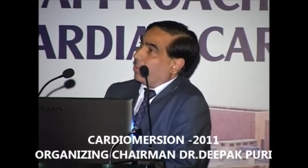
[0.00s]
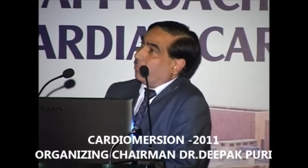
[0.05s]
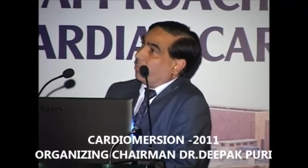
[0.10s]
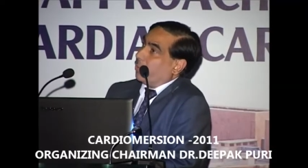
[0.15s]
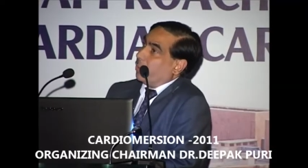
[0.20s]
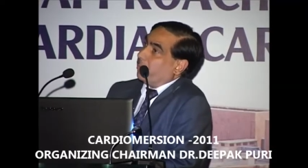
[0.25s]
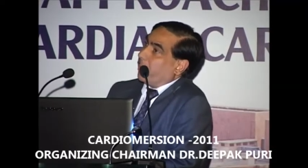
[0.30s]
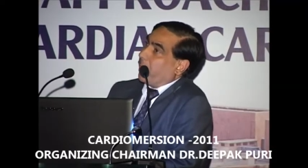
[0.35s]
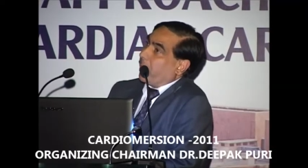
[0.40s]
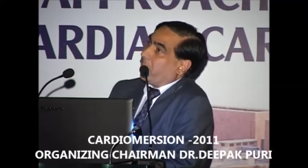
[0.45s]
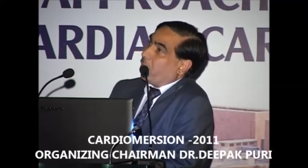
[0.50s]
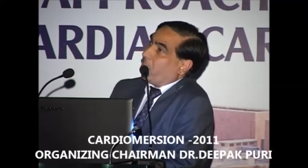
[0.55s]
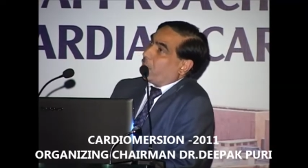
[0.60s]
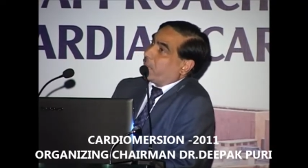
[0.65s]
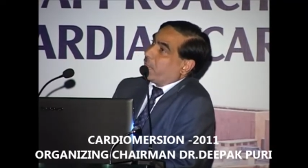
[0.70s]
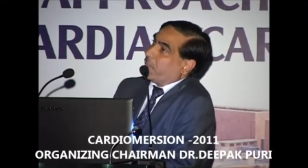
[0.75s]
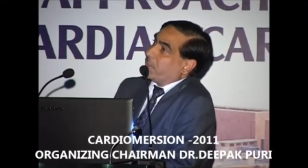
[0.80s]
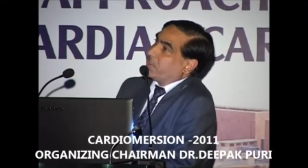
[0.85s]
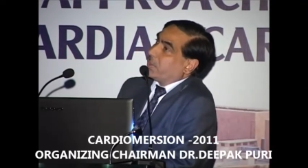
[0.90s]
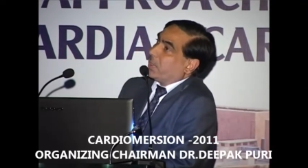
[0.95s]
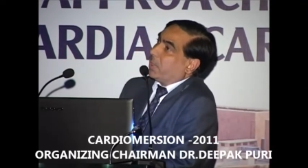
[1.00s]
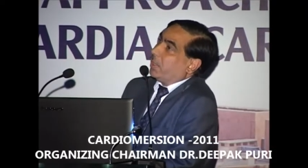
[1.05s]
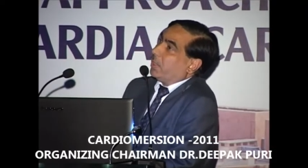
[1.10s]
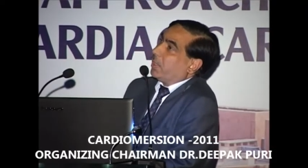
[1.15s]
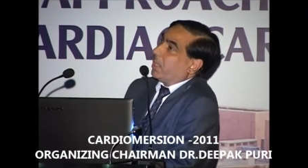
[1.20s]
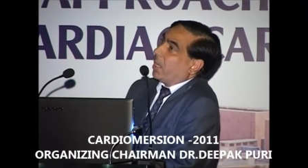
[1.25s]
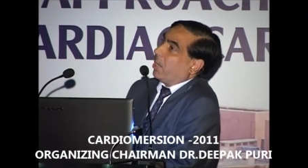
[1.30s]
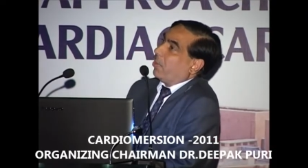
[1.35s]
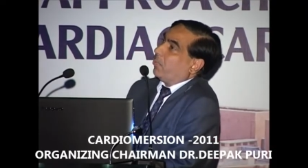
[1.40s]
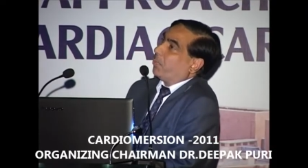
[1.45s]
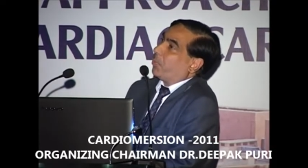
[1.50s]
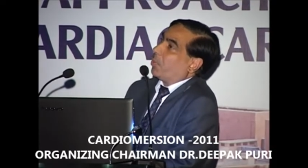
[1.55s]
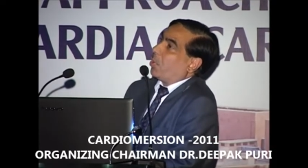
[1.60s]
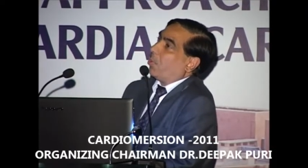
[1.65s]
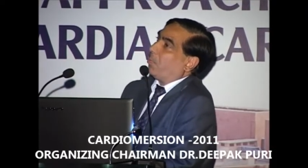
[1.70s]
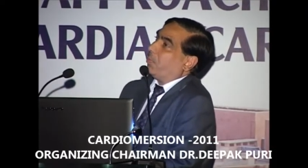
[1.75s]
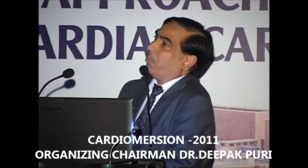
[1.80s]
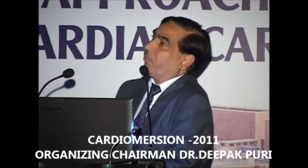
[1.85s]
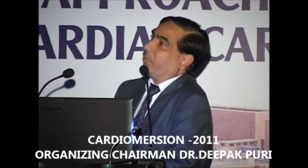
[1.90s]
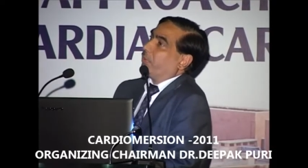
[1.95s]
We may occasionally have
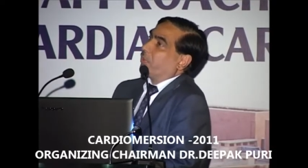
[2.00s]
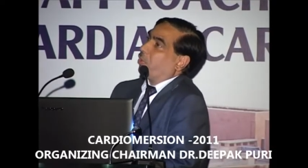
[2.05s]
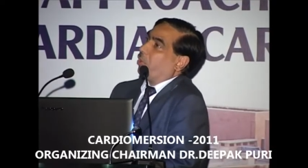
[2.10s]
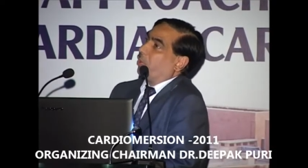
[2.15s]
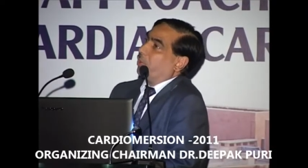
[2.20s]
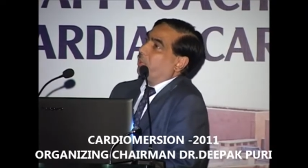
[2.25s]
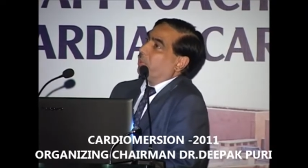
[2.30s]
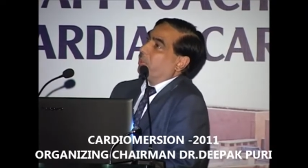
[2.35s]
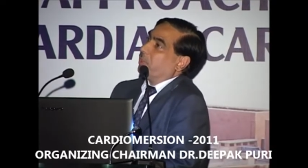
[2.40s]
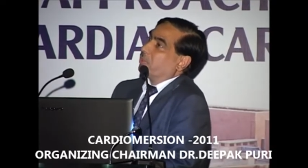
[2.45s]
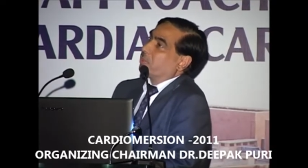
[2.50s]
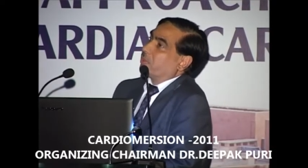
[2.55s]
problem with coronary